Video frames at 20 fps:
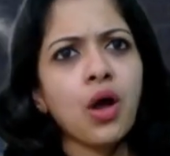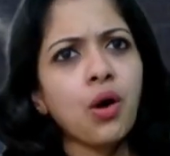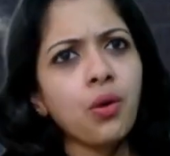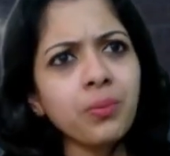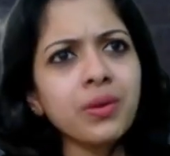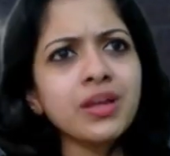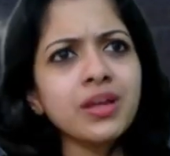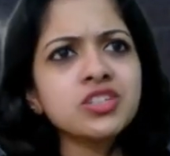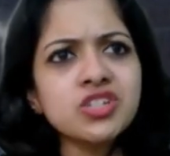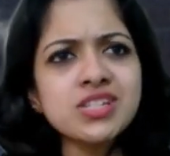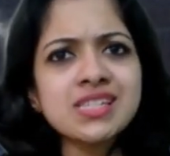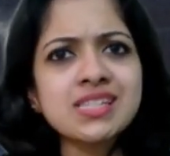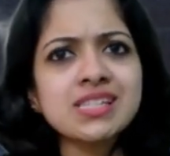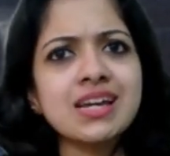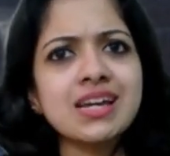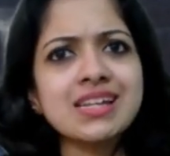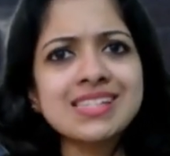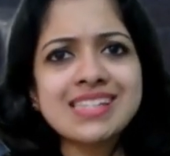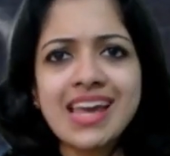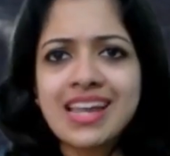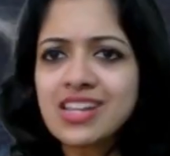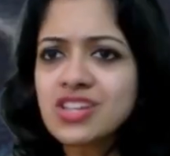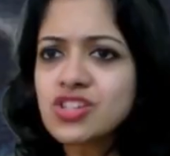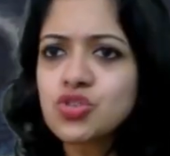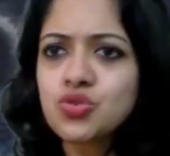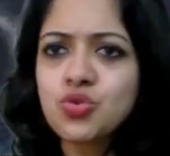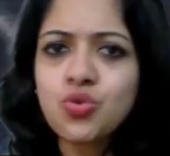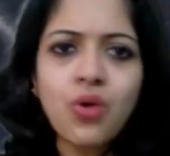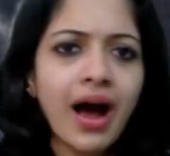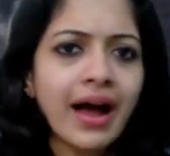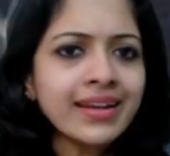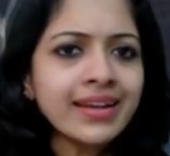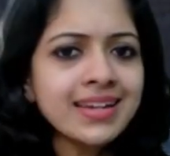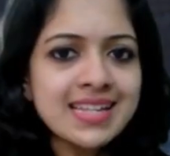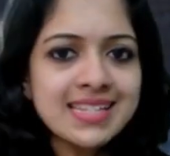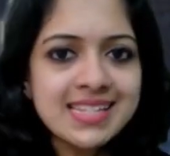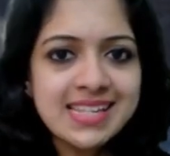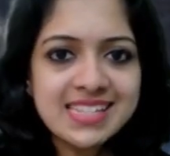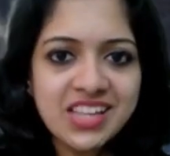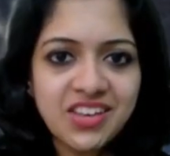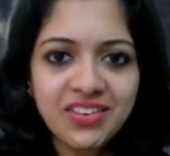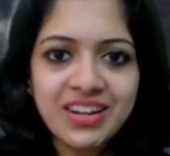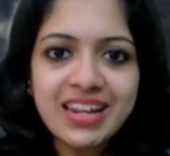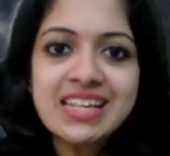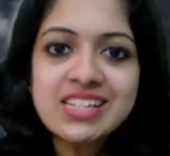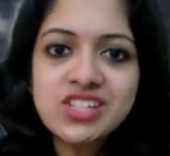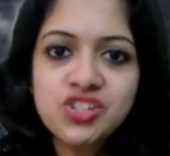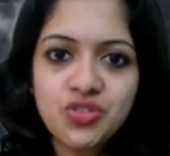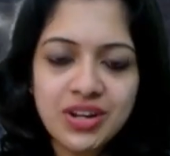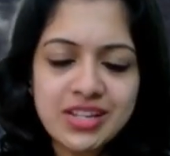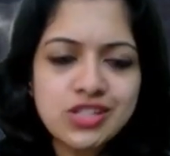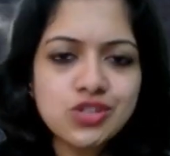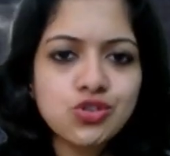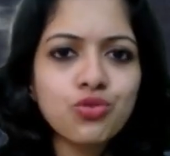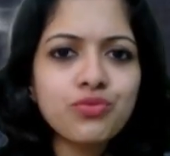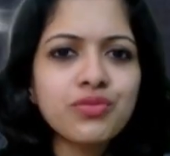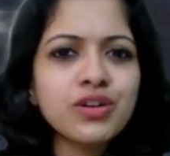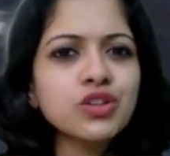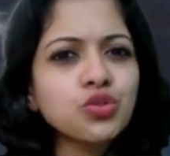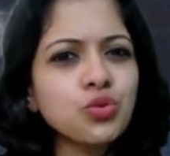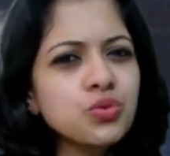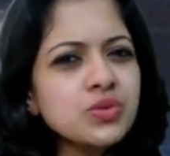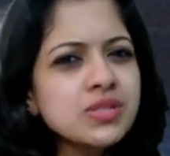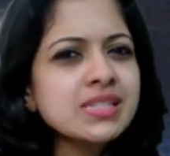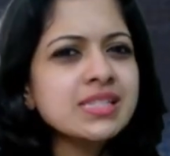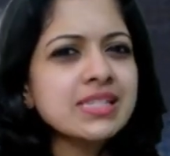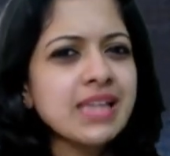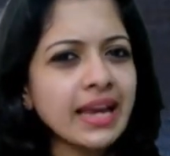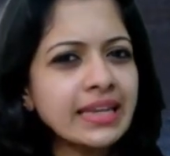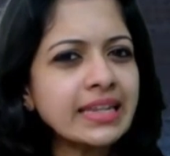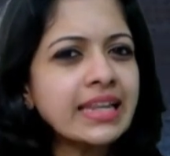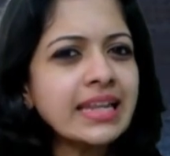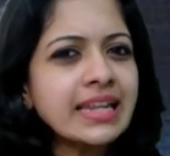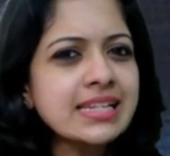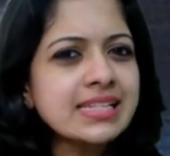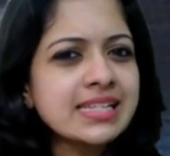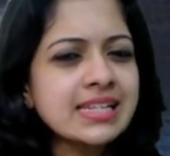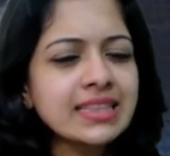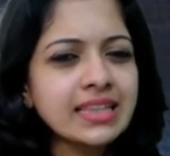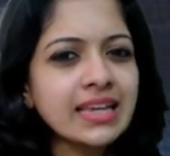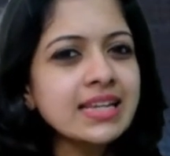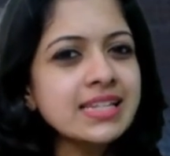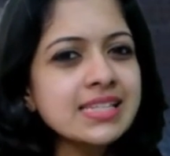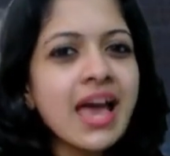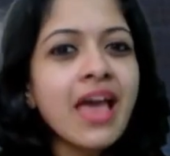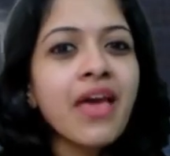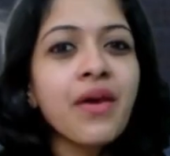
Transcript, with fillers: we just tend to unnecessarily stress over those tiny little things,